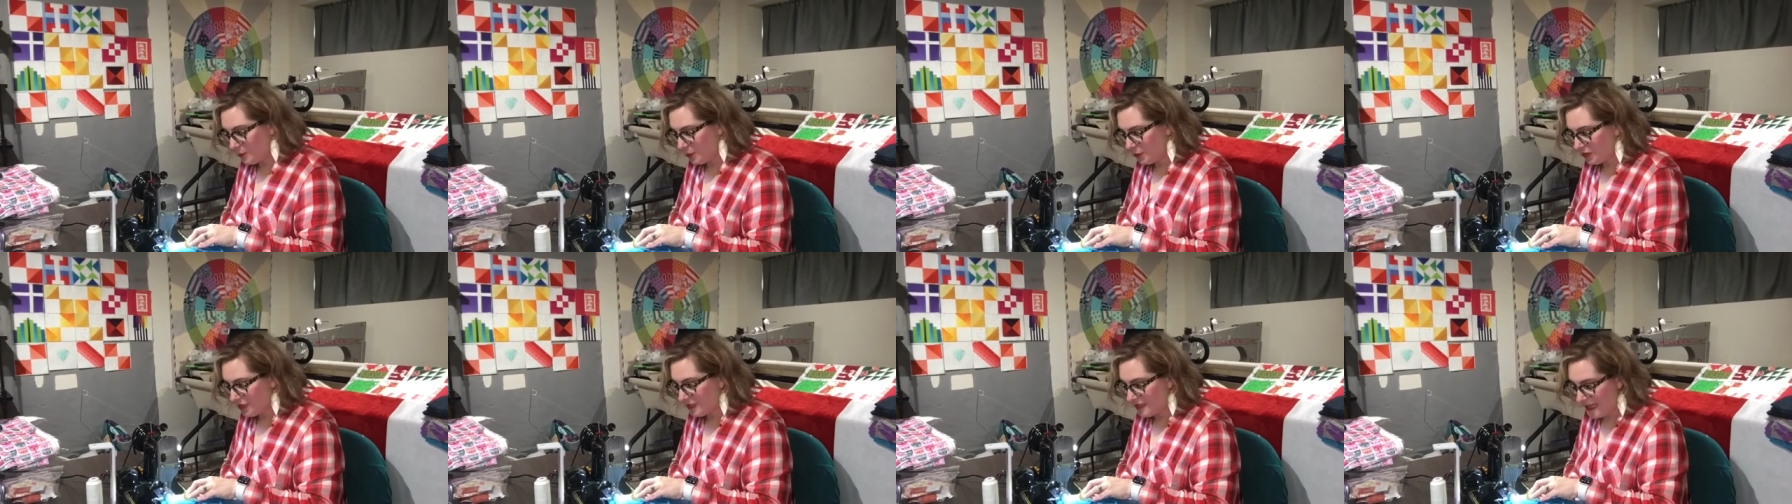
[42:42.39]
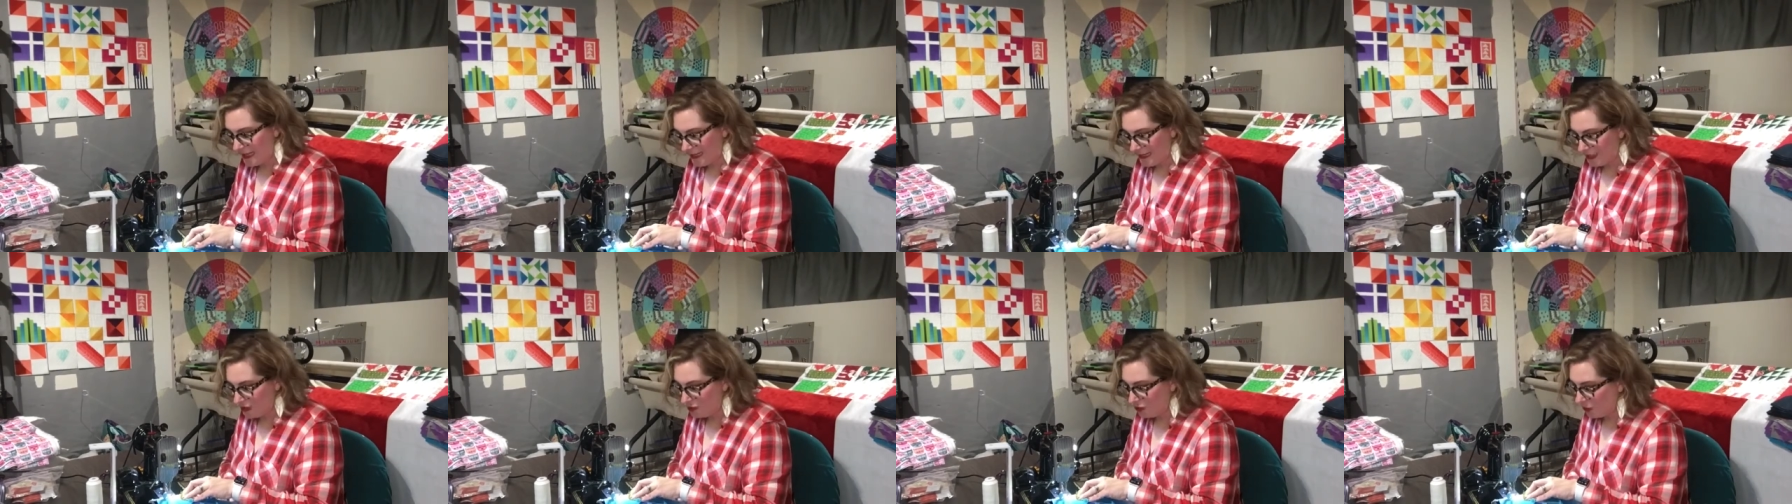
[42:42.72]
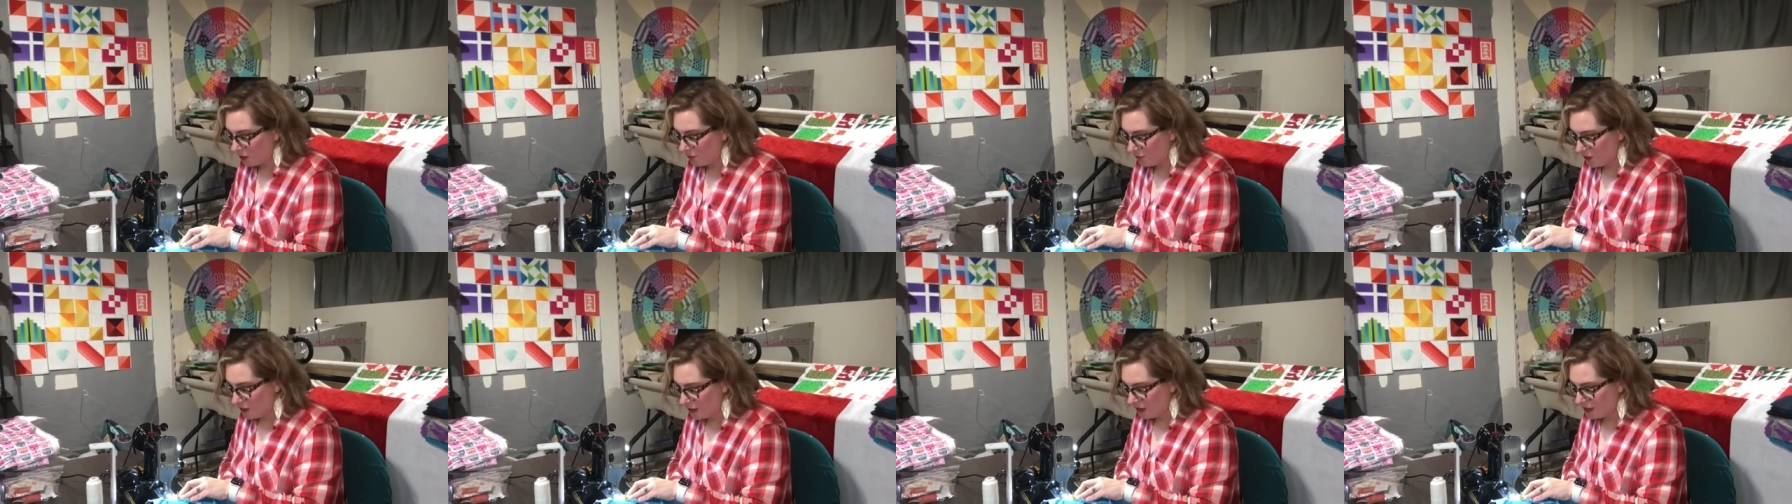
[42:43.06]
percentage
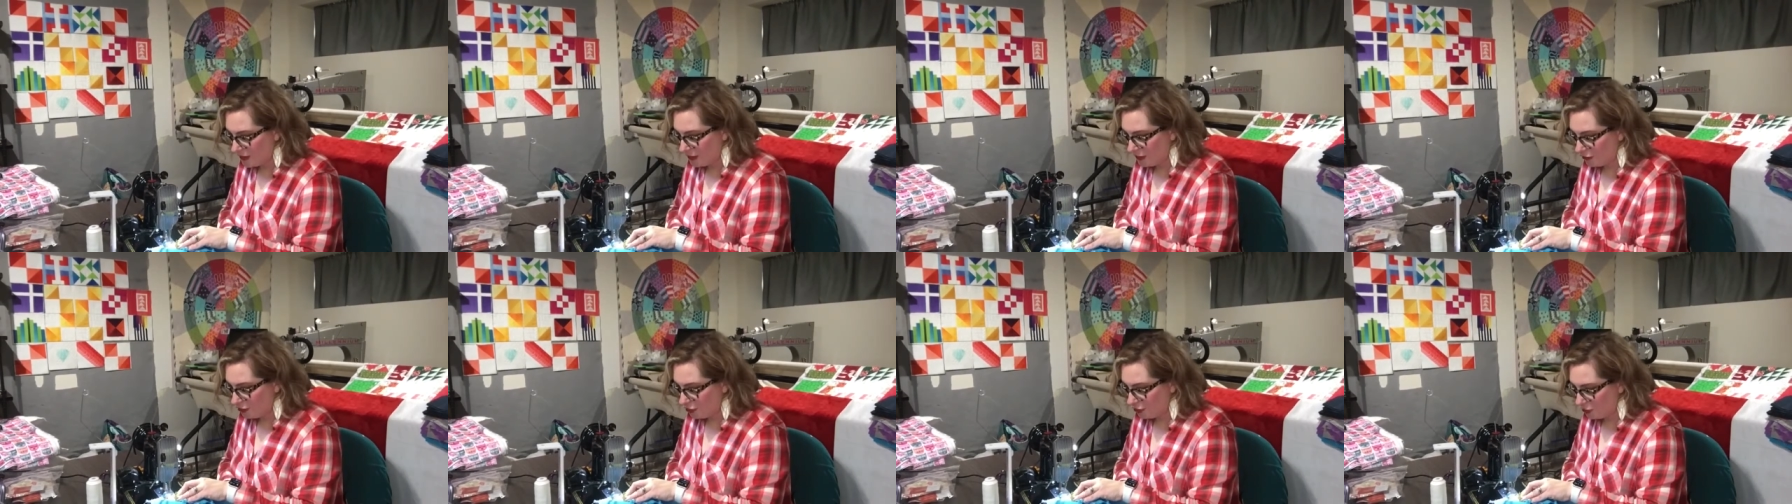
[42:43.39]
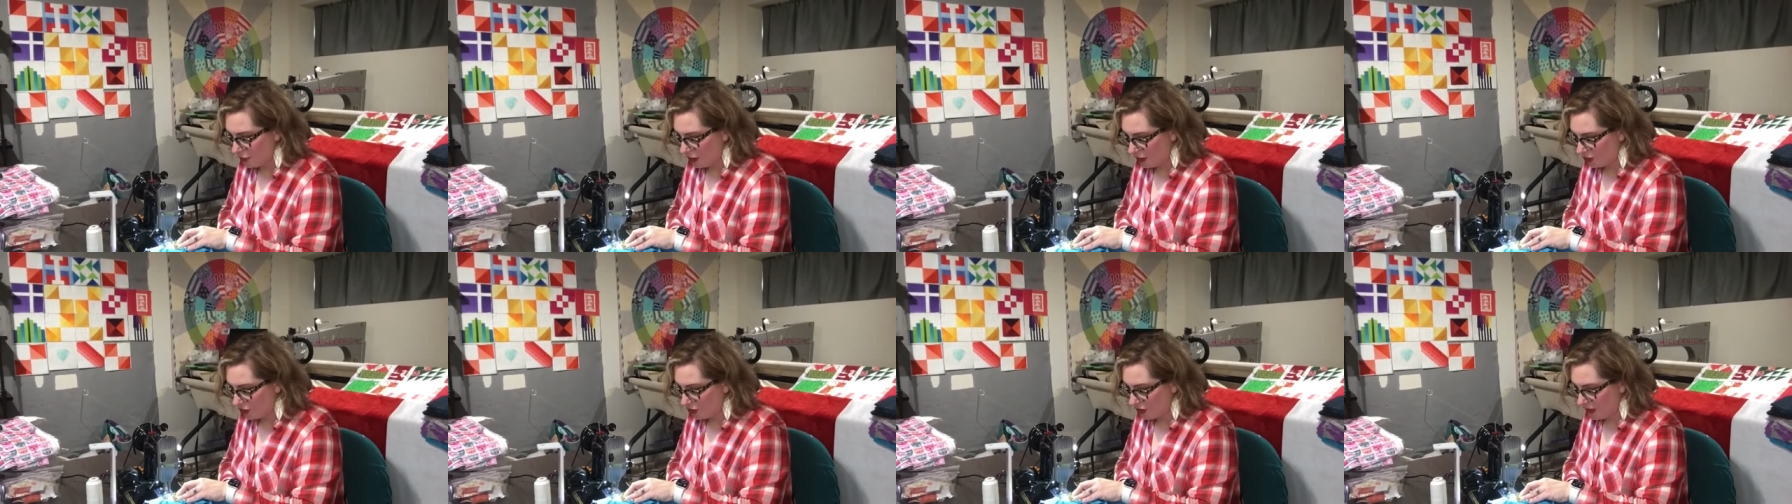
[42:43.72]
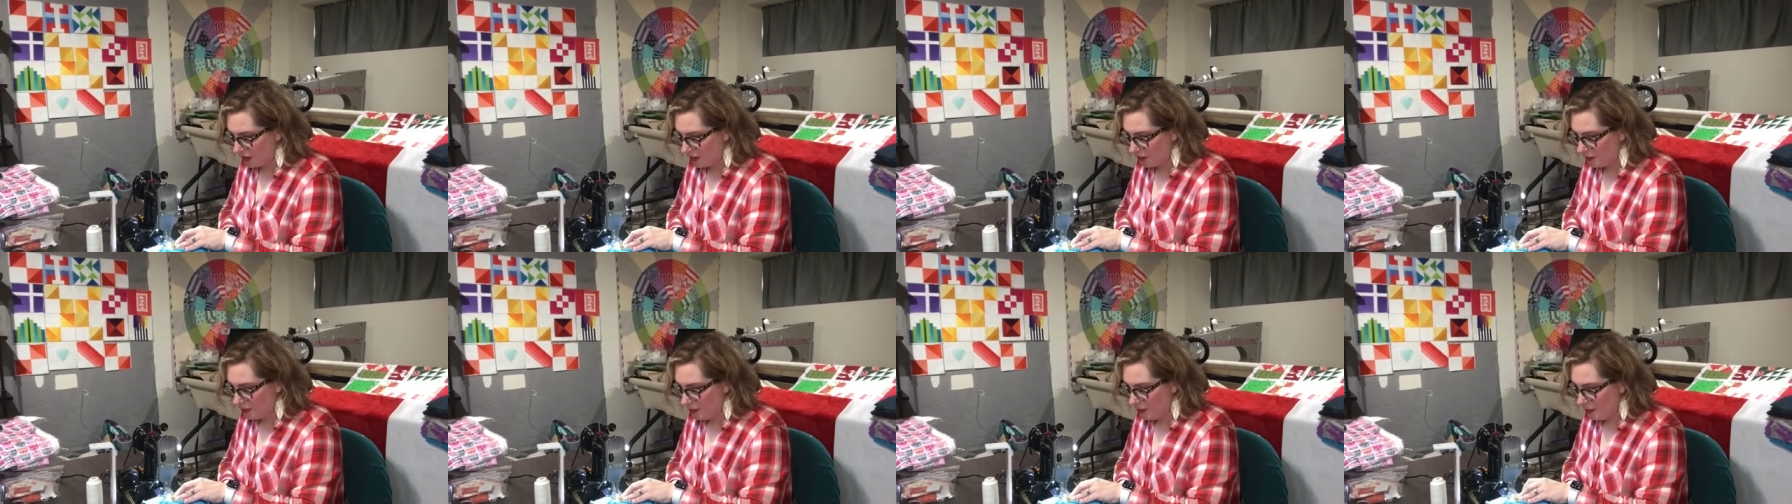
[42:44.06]
of the
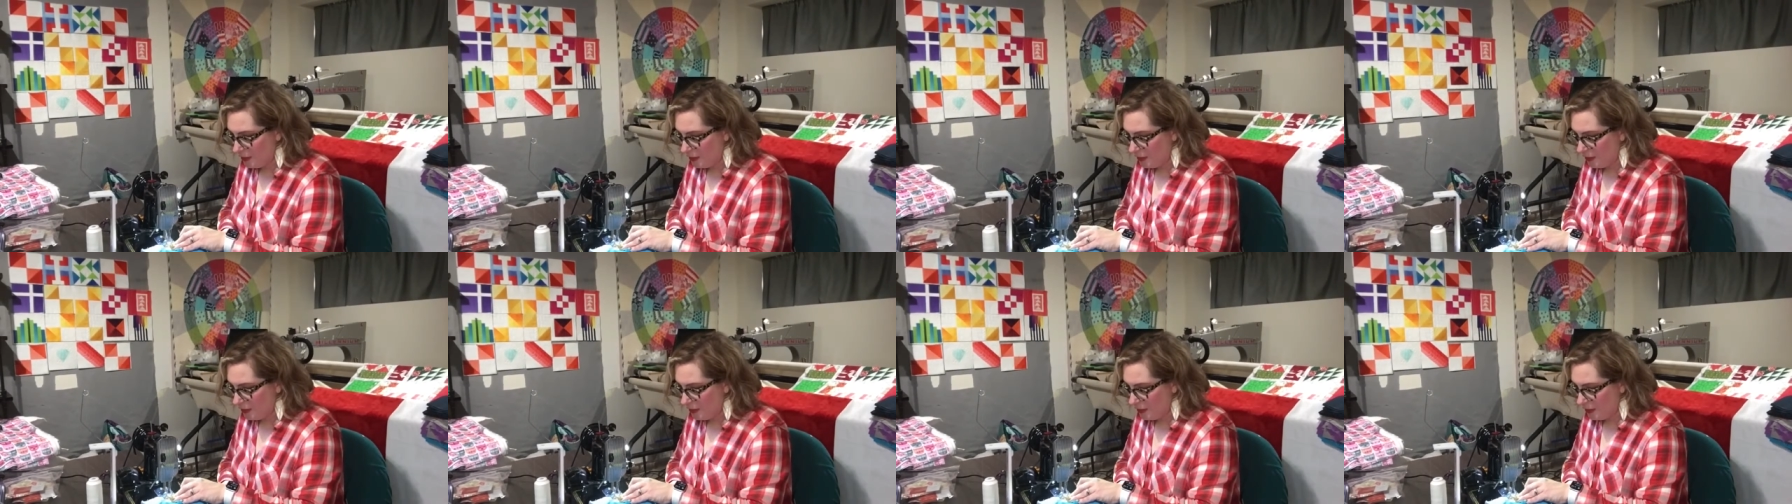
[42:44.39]
construction